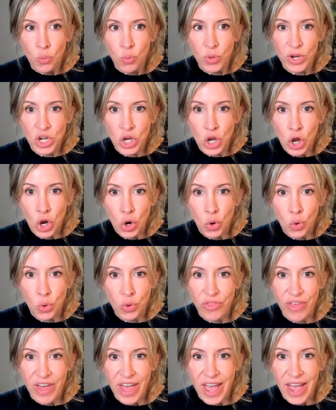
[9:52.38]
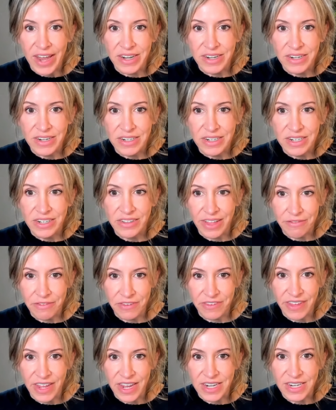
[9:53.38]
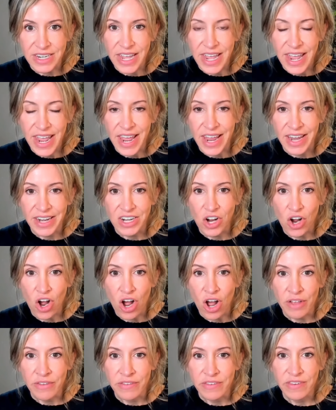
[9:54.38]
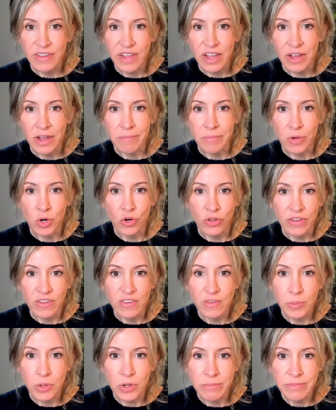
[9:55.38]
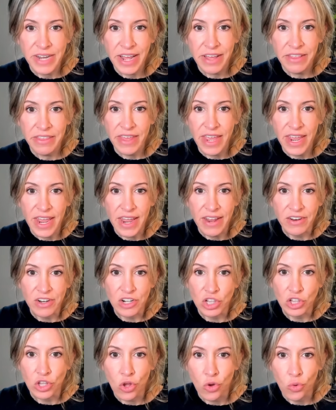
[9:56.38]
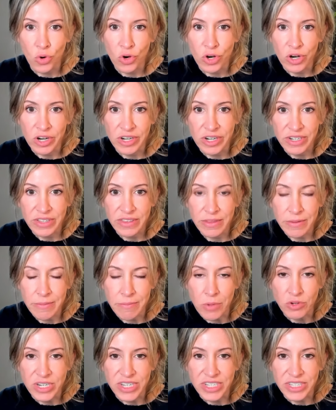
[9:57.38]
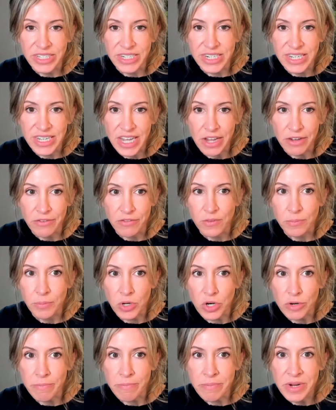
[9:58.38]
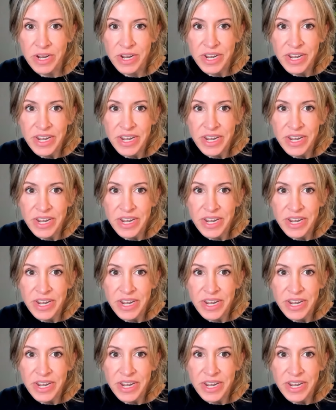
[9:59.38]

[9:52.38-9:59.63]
we know that glyphosate can cause um, early sperm death and lower the motility of sperm.